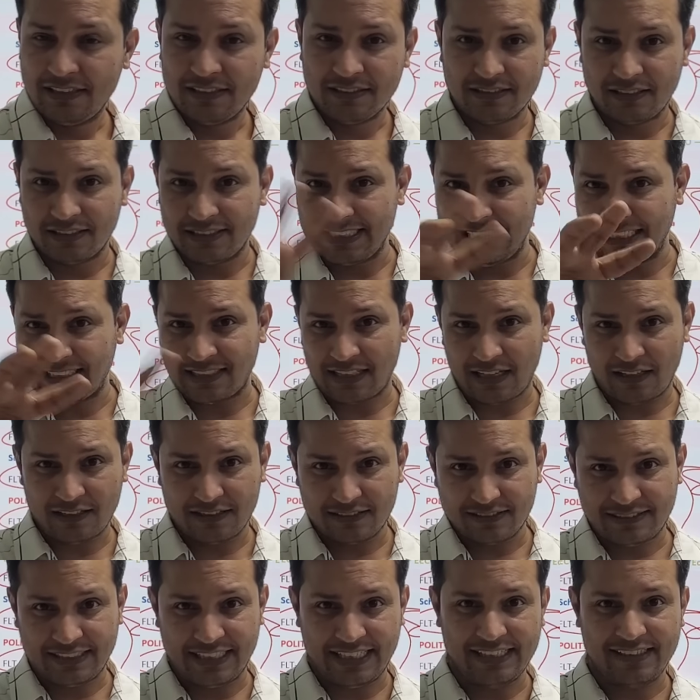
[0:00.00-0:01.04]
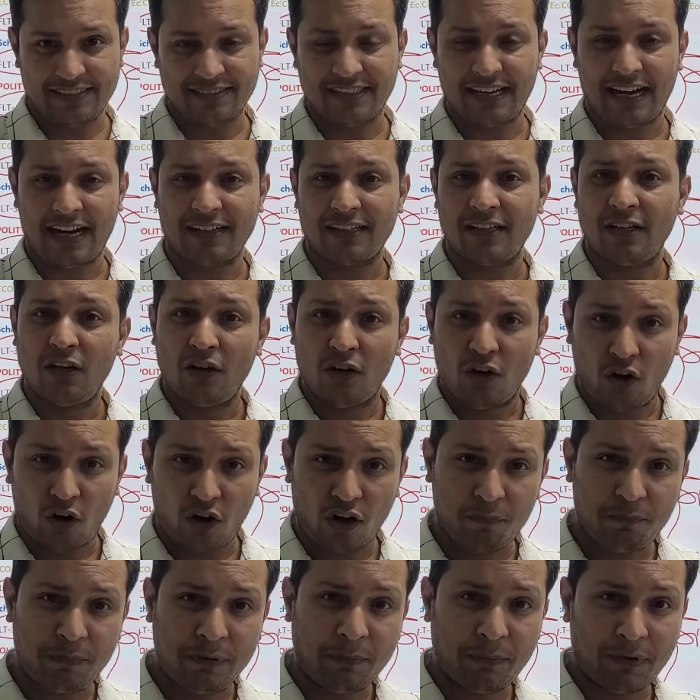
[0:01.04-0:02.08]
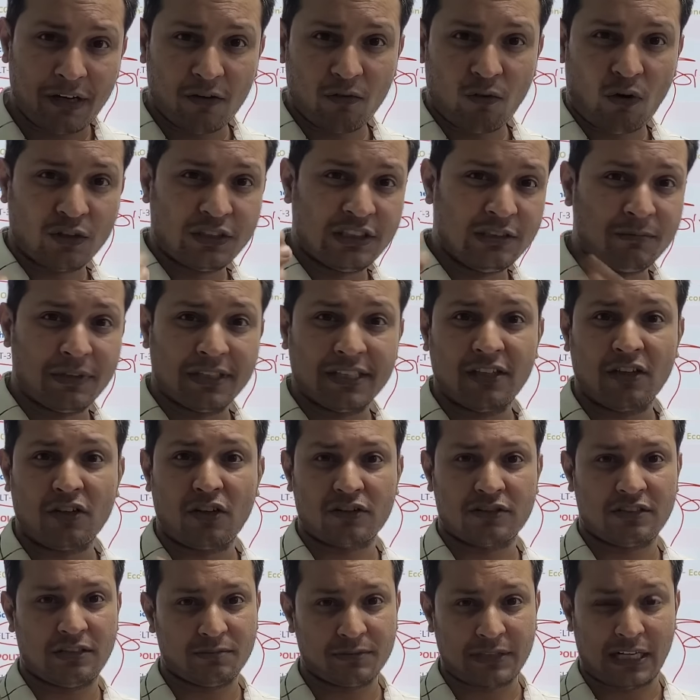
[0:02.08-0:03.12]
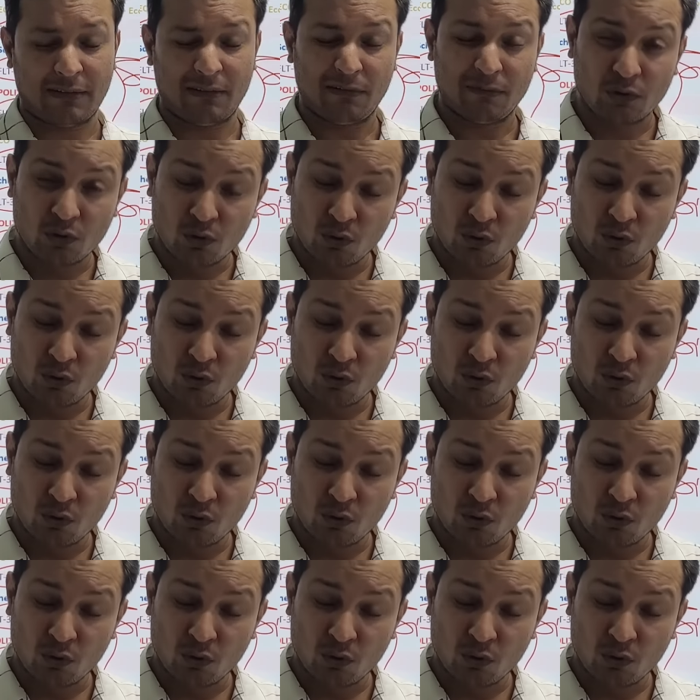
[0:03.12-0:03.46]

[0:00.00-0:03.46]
the data says that a lot of people are watching, but they're not subscribing.